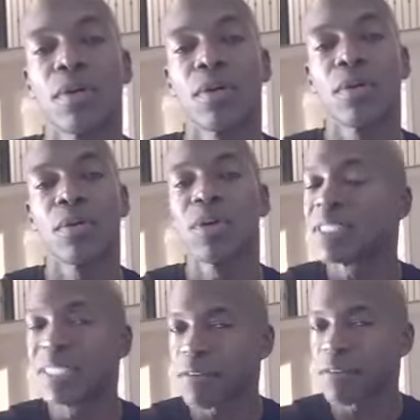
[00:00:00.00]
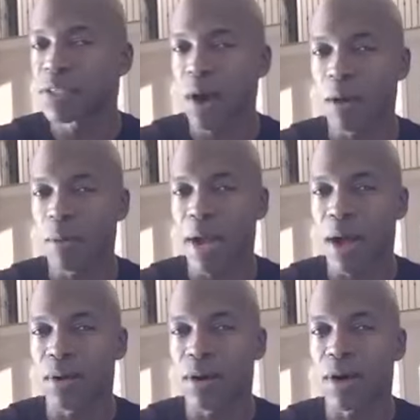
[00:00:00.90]
was never thought
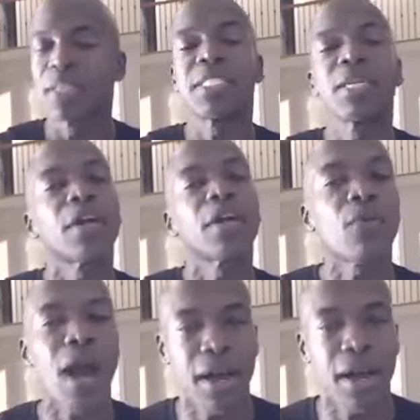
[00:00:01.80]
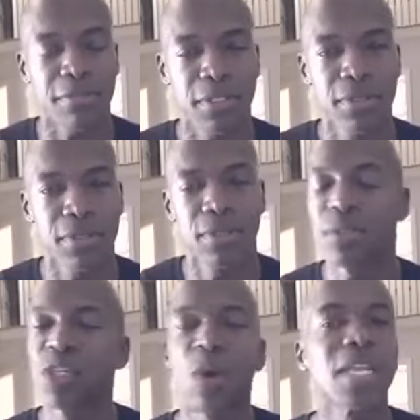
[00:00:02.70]
about until it arrived.
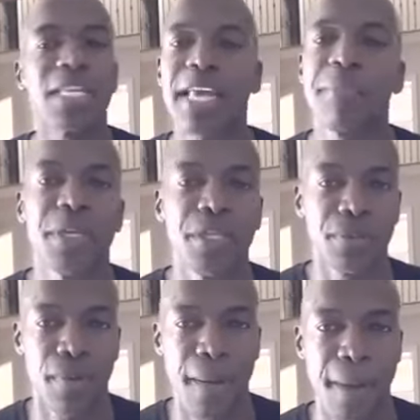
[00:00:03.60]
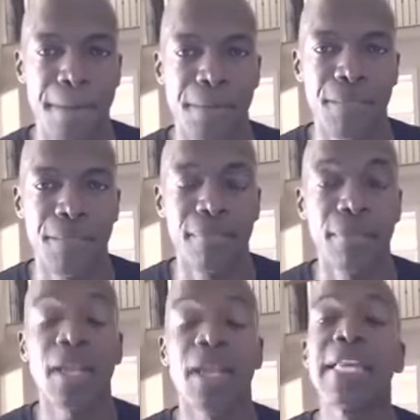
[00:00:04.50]
Don't let that be you.
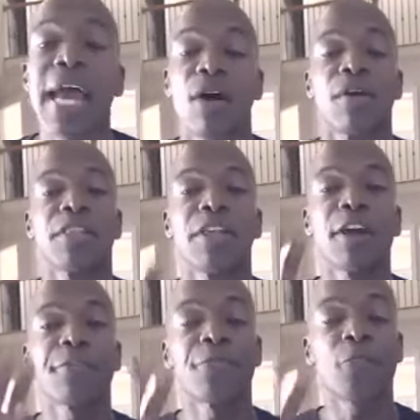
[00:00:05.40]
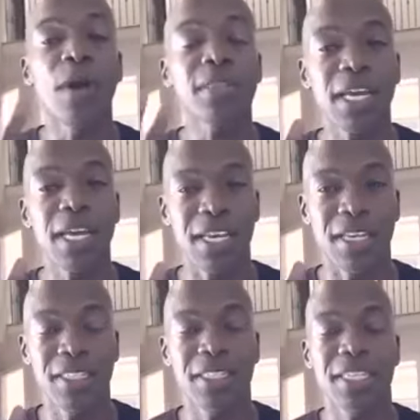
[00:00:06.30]
Now, there are 4
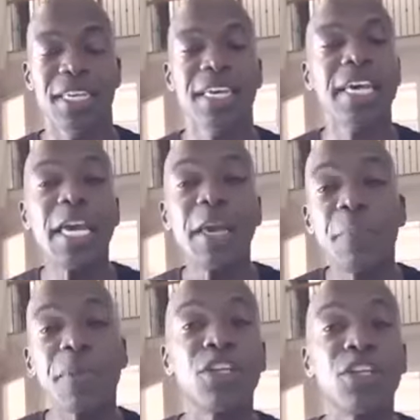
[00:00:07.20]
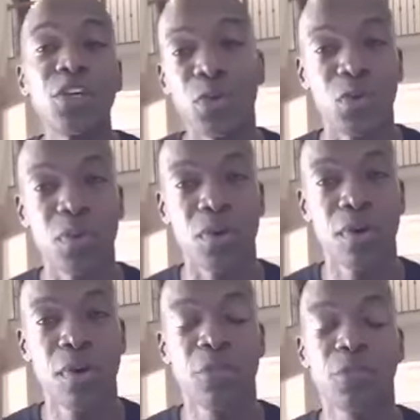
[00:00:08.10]
things keeping you
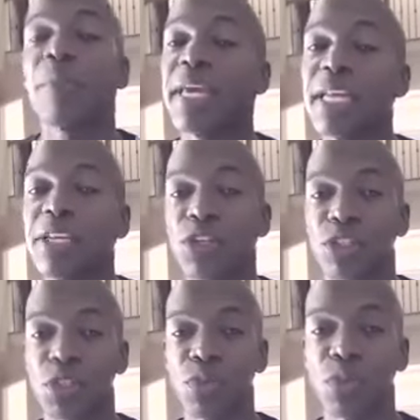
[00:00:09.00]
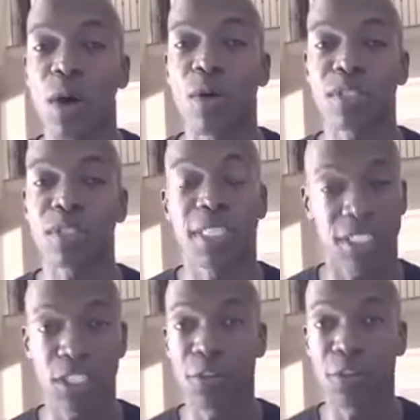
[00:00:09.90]
from hitting your 2 goals. This
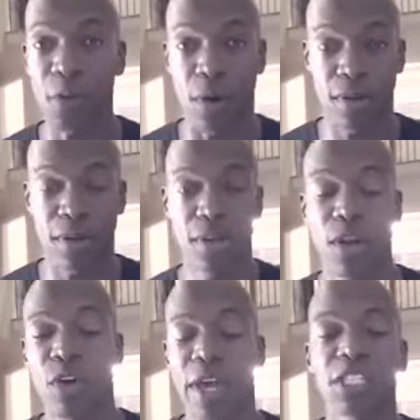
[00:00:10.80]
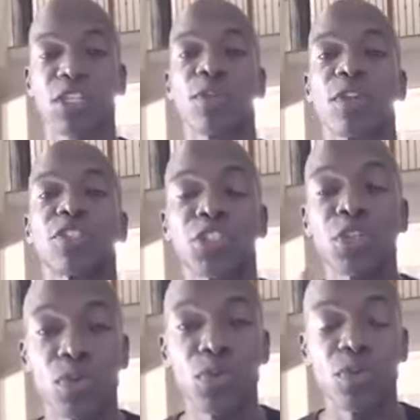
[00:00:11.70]
is the 4. Okay, so the
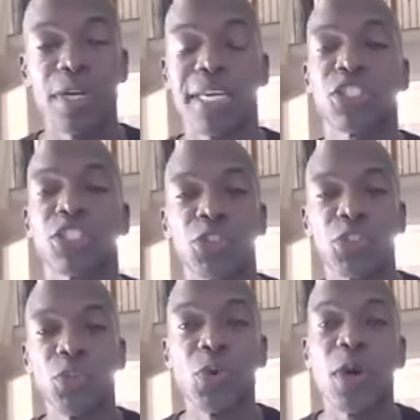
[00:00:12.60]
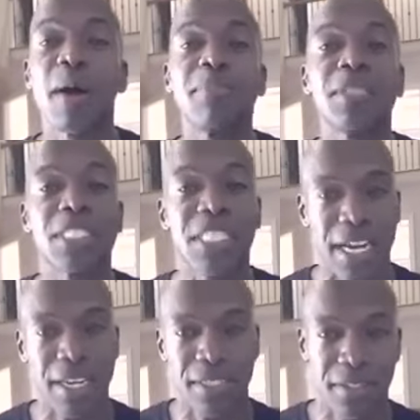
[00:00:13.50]
2 is 2
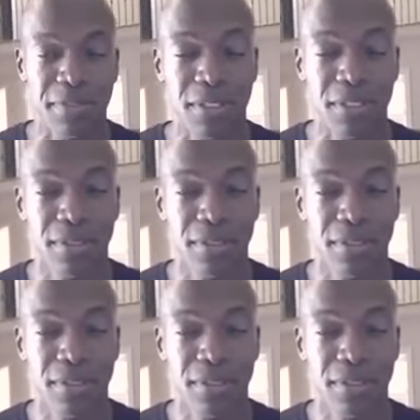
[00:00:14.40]
objectives.